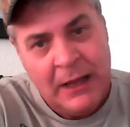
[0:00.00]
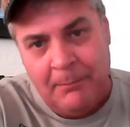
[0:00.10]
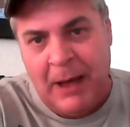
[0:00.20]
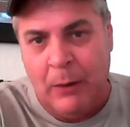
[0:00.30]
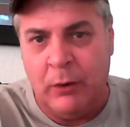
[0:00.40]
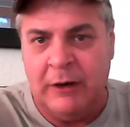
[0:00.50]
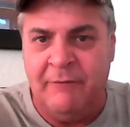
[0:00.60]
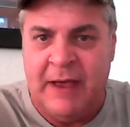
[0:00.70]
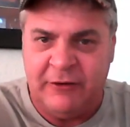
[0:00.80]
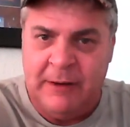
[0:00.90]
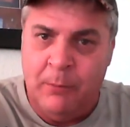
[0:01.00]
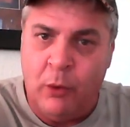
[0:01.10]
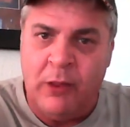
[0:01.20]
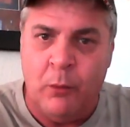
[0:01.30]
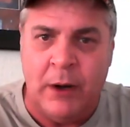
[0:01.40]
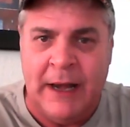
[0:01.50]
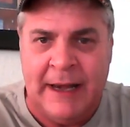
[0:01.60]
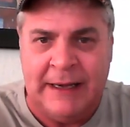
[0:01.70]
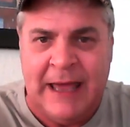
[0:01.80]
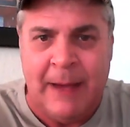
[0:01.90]
Might want to invest in more than one
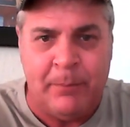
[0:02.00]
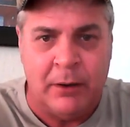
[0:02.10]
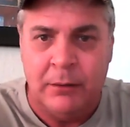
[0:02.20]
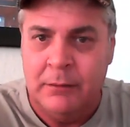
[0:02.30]
handicapper.